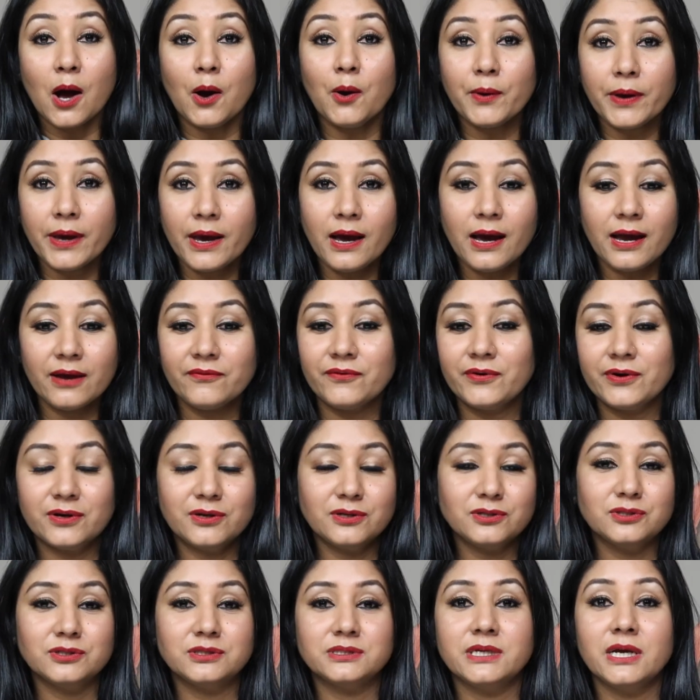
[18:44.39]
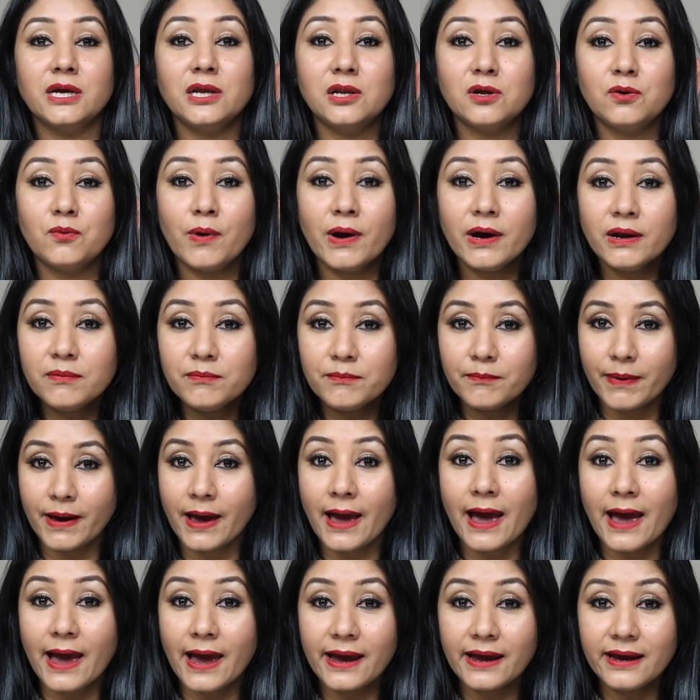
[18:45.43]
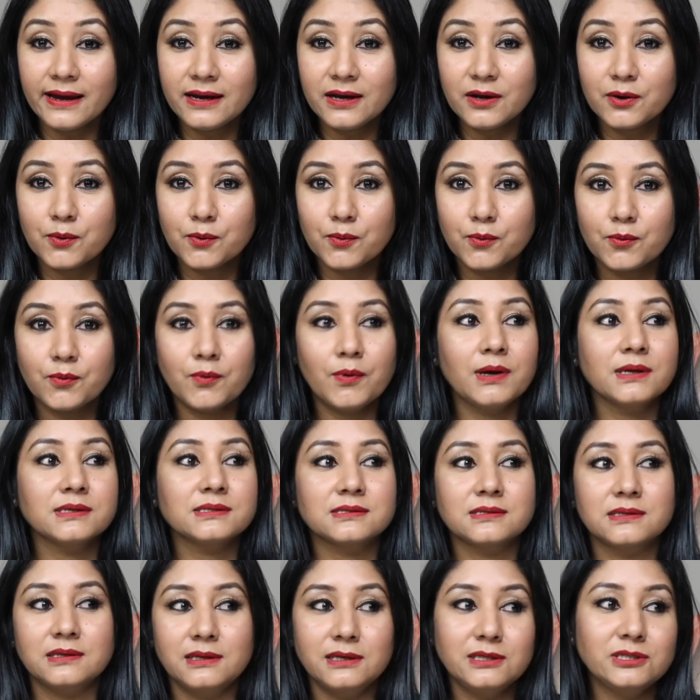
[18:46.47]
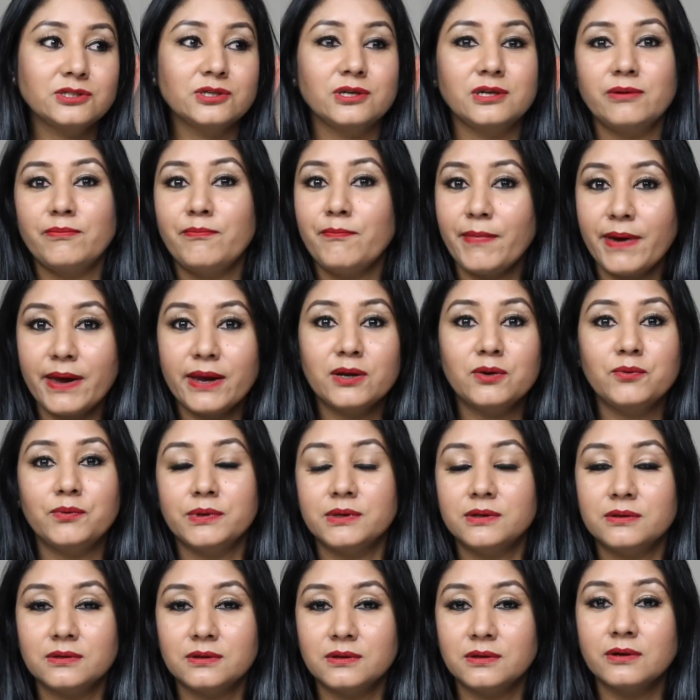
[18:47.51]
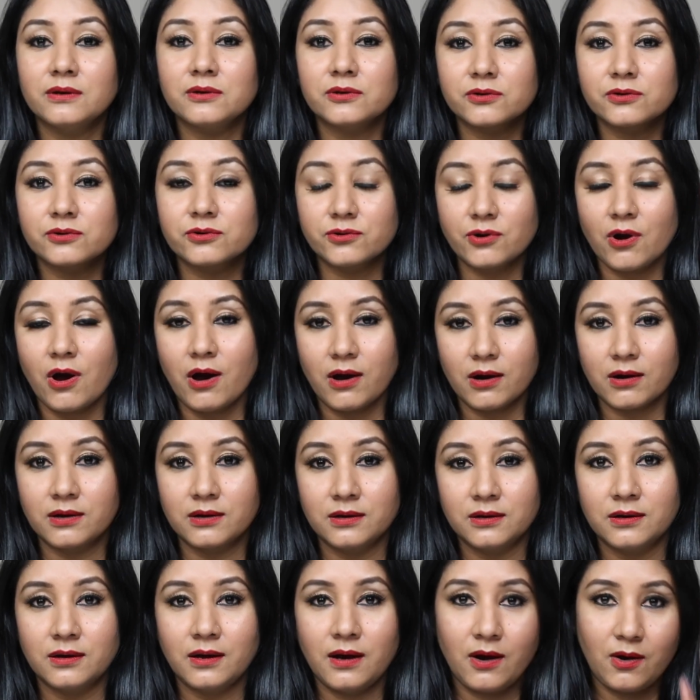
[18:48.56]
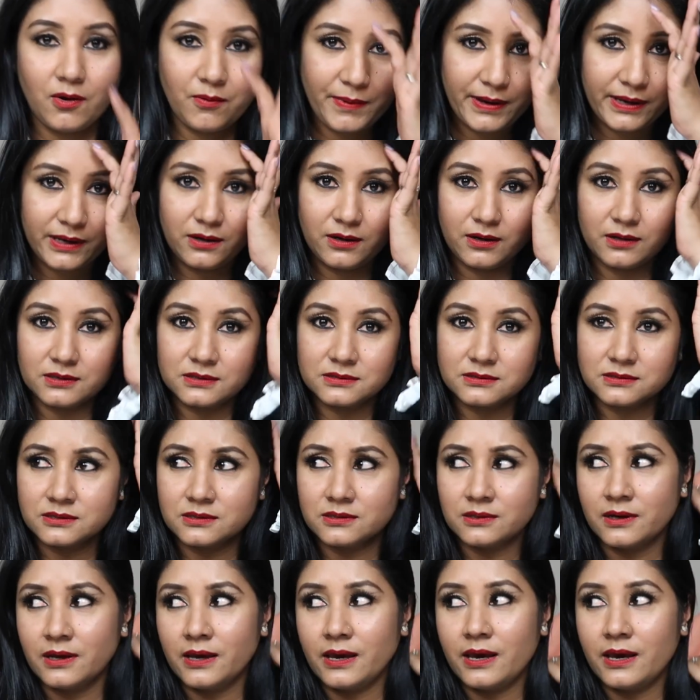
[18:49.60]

Oh yeah, I forgot to tell you, one bag was literally made with rock. Oh my gosh,